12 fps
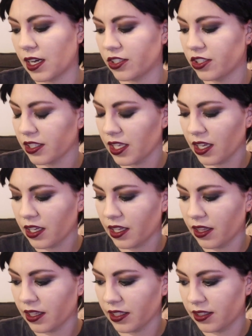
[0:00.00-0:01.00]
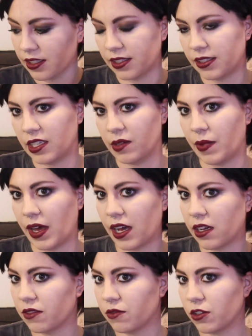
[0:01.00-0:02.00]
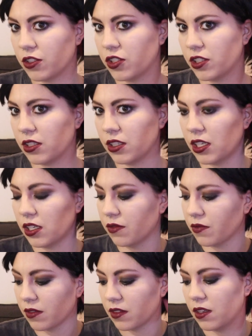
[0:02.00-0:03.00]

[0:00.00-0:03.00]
I just can't get this to stay back, unfortunately.